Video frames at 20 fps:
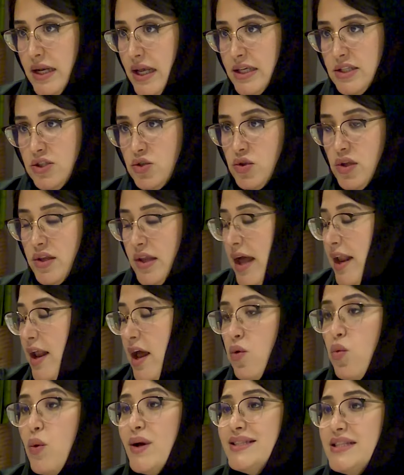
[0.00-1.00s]
an A student and
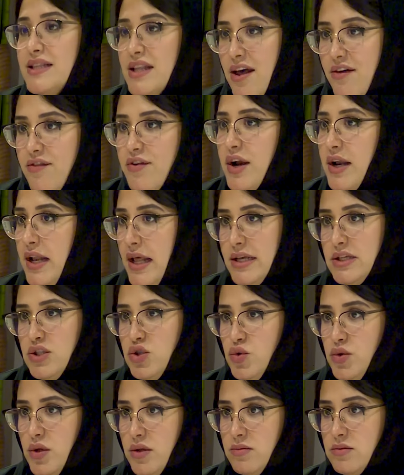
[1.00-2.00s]
I was never an A
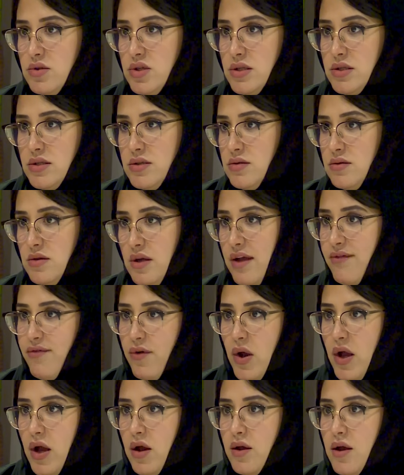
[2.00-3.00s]
student, just
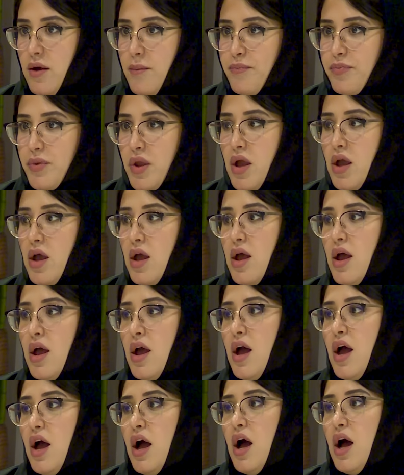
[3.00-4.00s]
FYI.
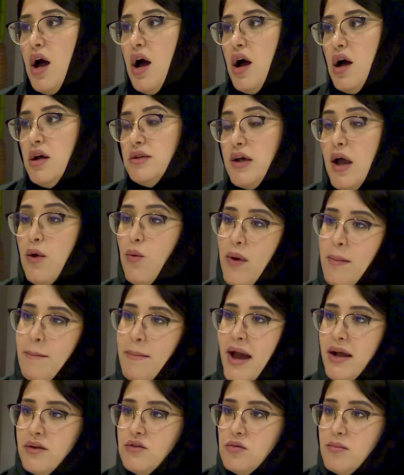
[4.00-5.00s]
So I went
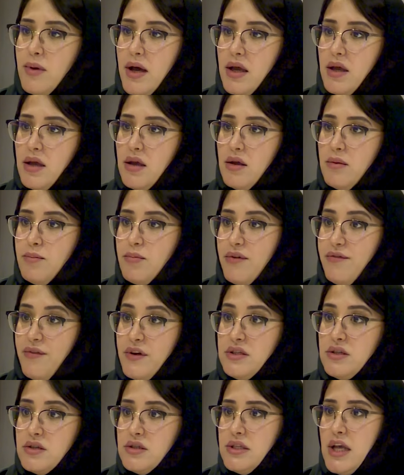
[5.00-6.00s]
back to my
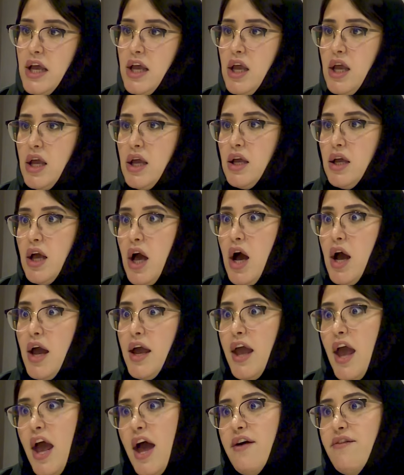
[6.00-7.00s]
professor saying, I
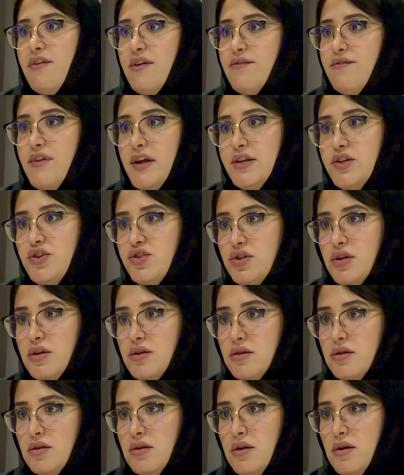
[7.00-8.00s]
have an
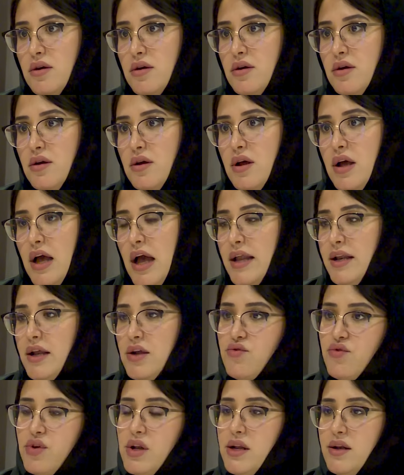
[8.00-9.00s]
invention and
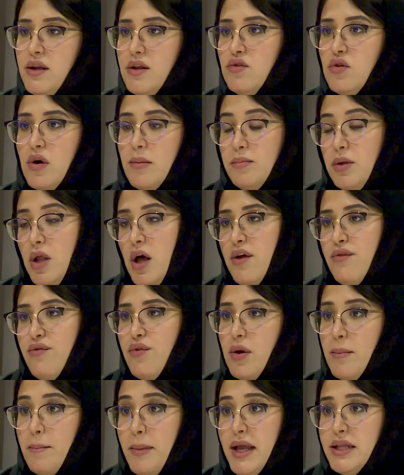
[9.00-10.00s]
I really need to apply
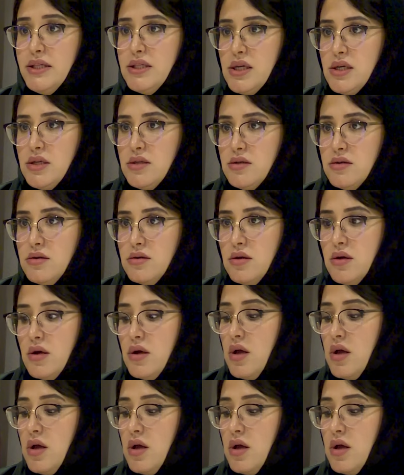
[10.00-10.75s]
for a patent.